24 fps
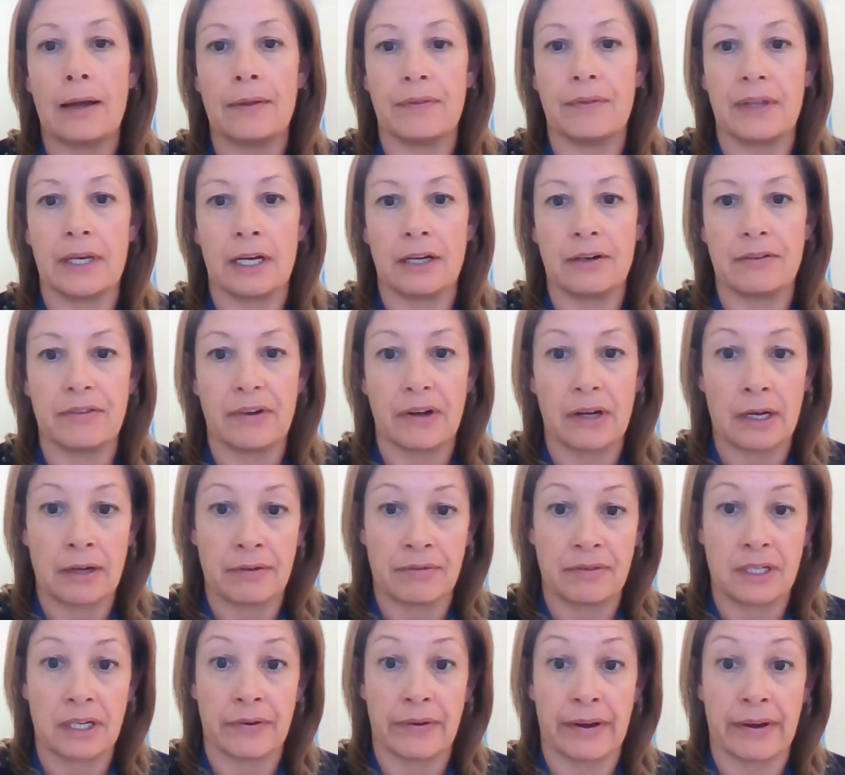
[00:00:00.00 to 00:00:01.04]
They had
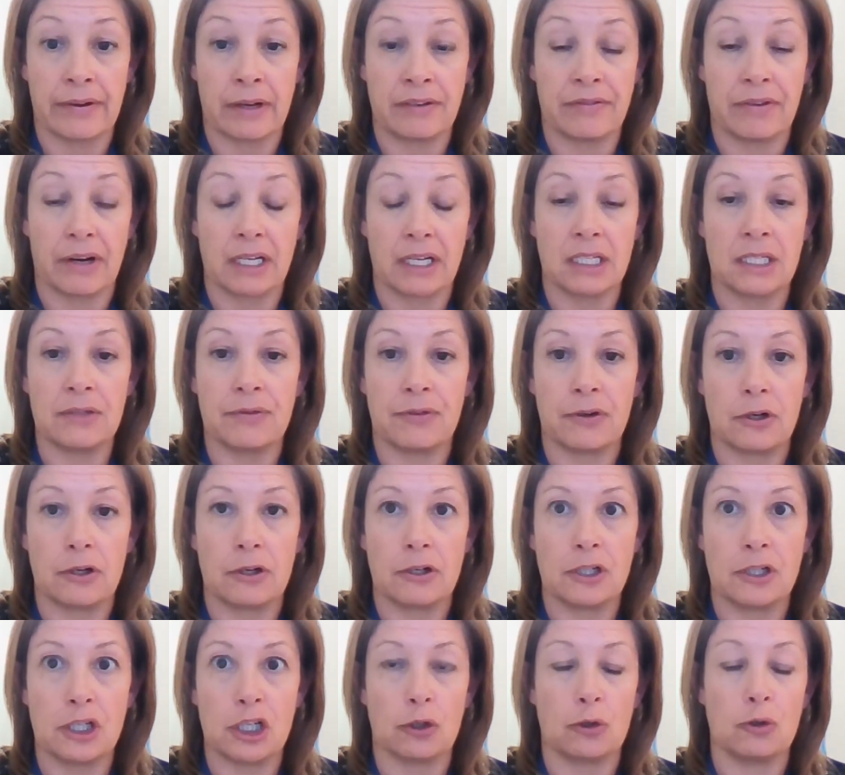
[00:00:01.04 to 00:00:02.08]
advice
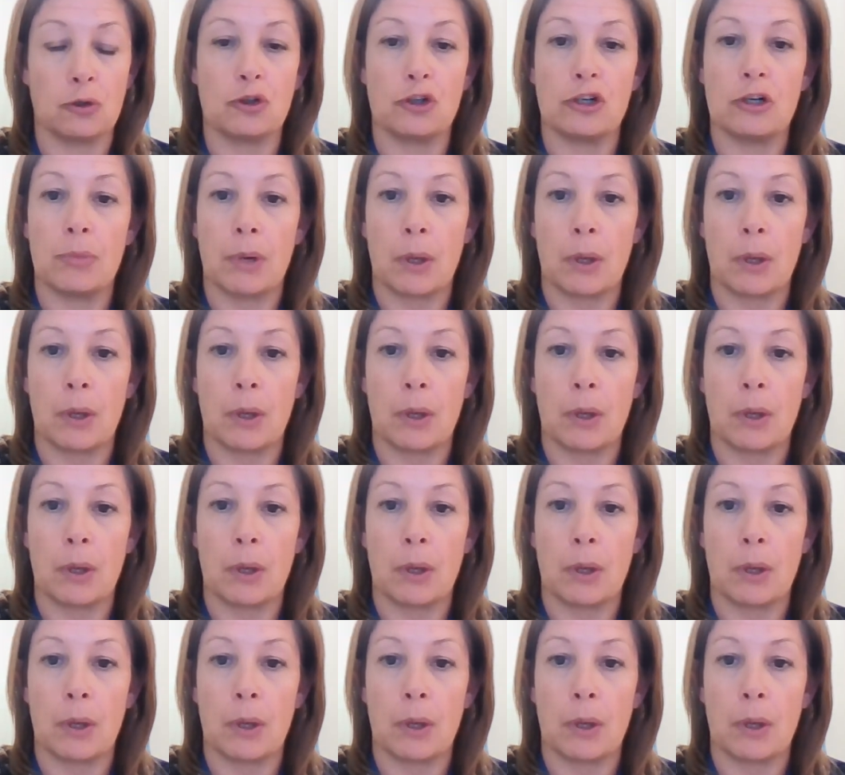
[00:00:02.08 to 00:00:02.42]
for children